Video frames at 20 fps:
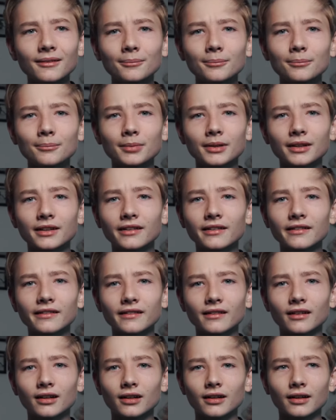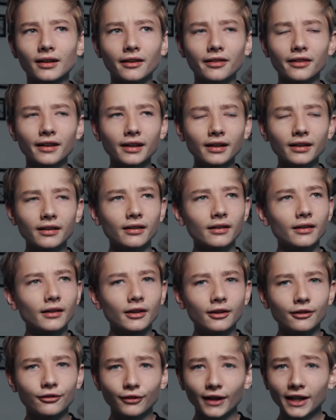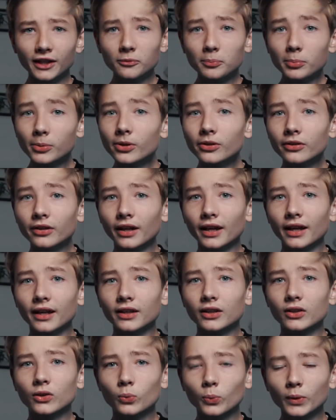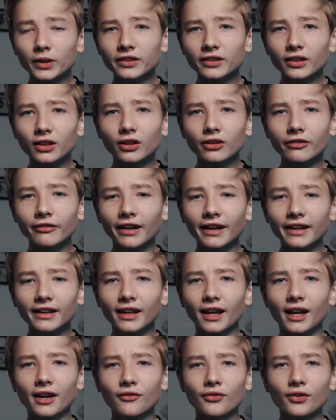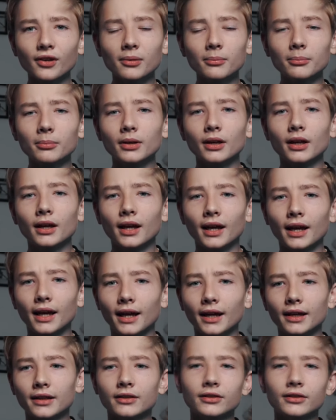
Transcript: because I think Facebook and Twitter already have them, and